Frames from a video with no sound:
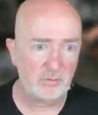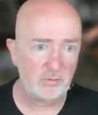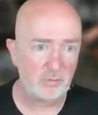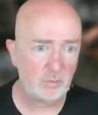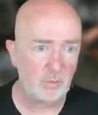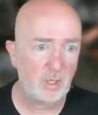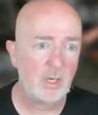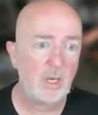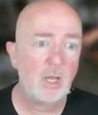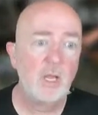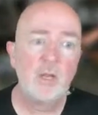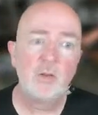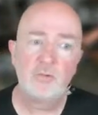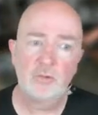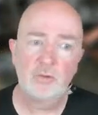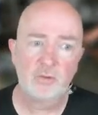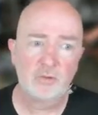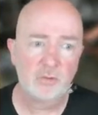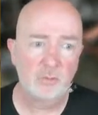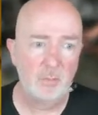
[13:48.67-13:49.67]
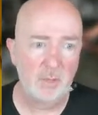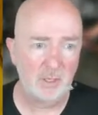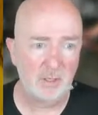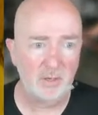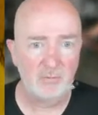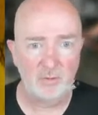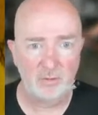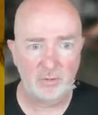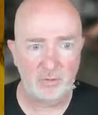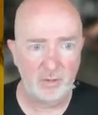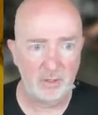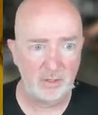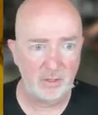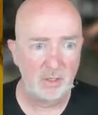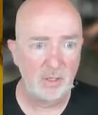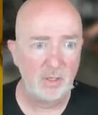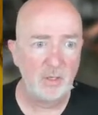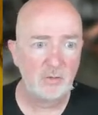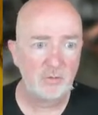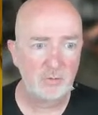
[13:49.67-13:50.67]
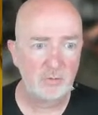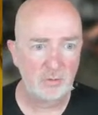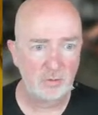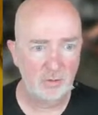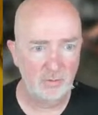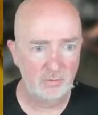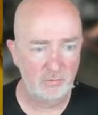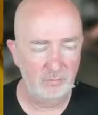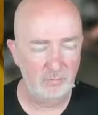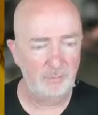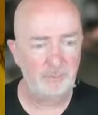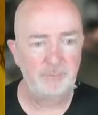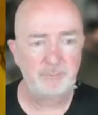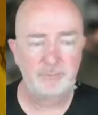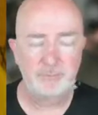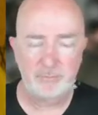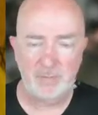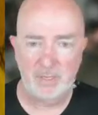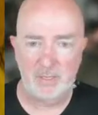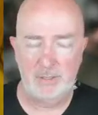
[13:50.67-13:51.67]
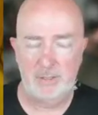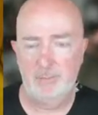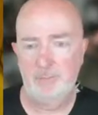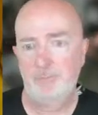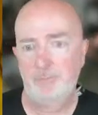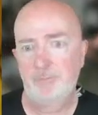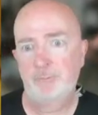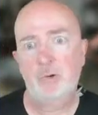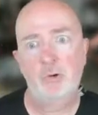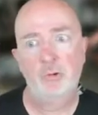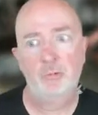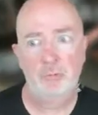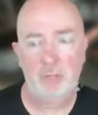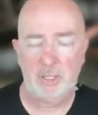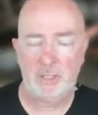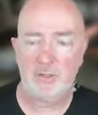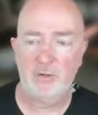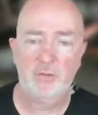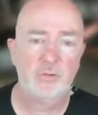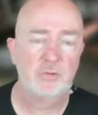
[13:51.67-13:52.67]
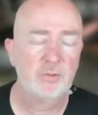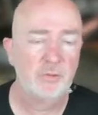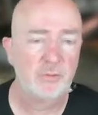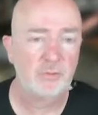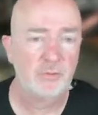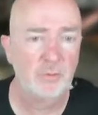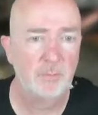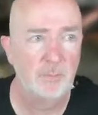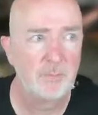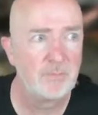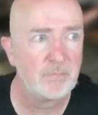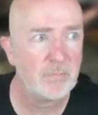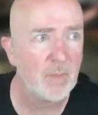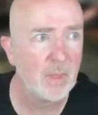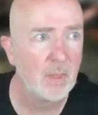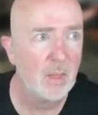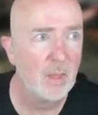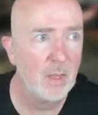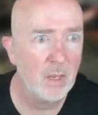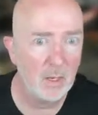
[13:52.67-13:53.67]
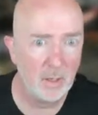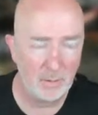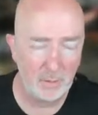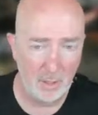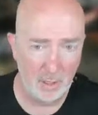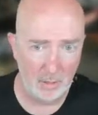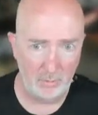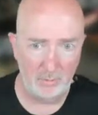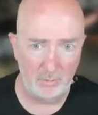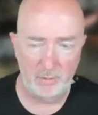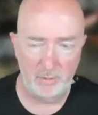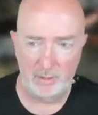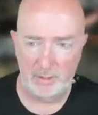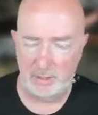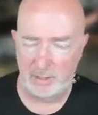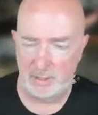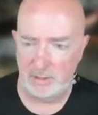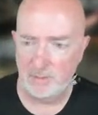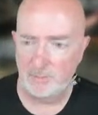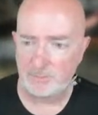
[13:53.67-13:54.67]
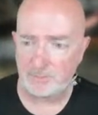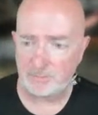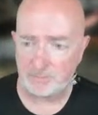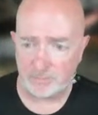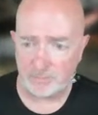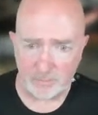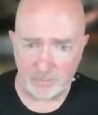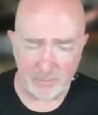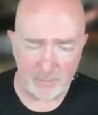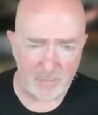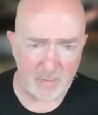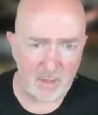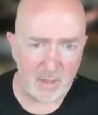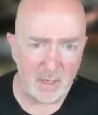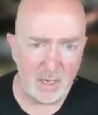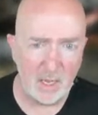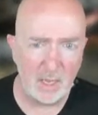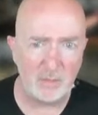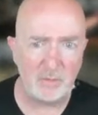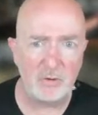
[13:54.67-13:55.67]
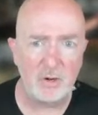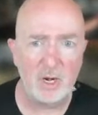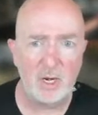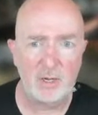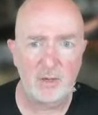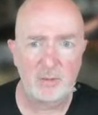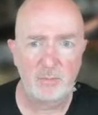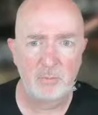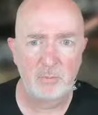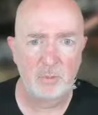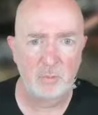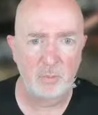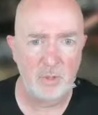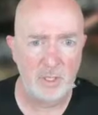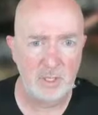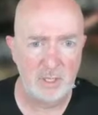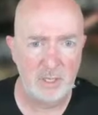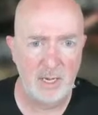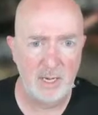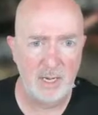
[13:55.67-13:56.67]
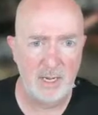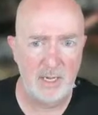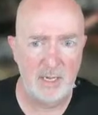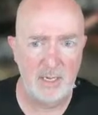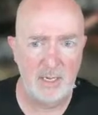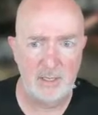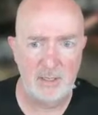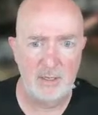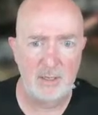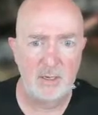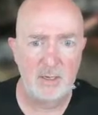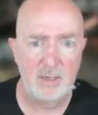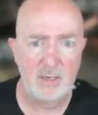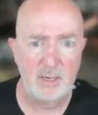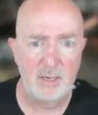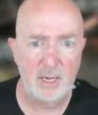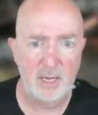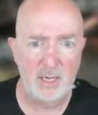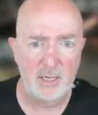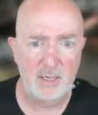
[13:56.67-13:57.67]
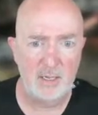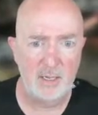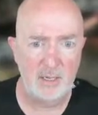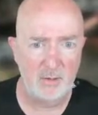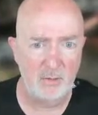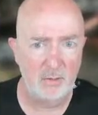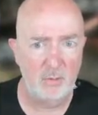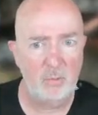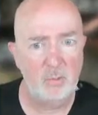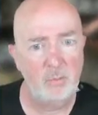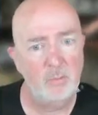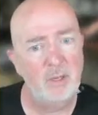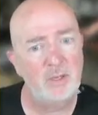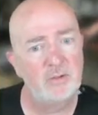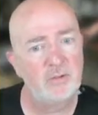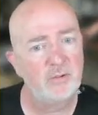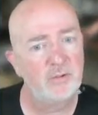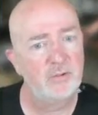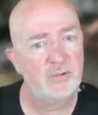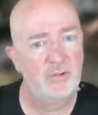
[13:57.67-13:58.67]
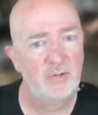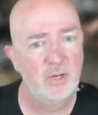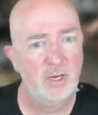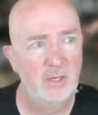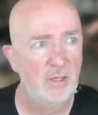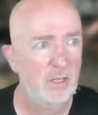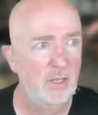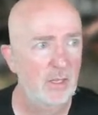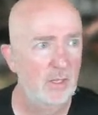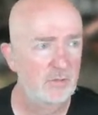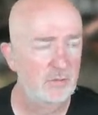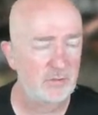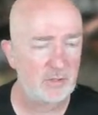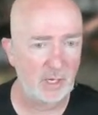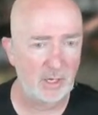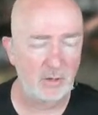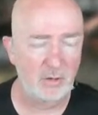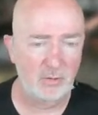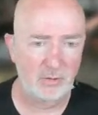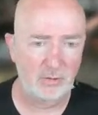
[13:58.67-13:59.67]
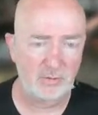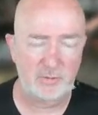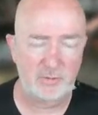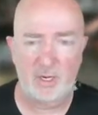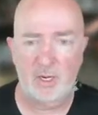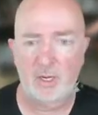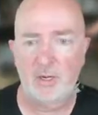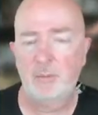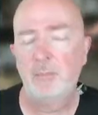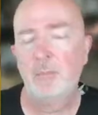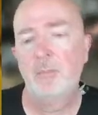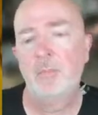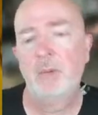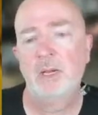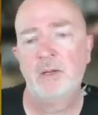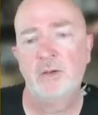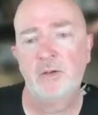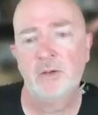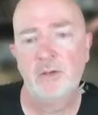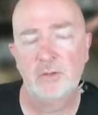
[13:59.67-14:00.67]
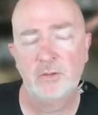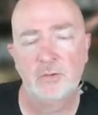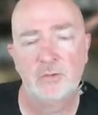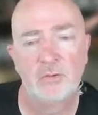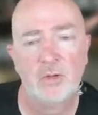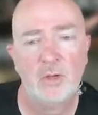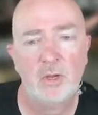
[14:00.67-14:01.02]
as well, just to make everything sort of correct in the system. Now, the other item that we had here, and we may stay on this data maintenance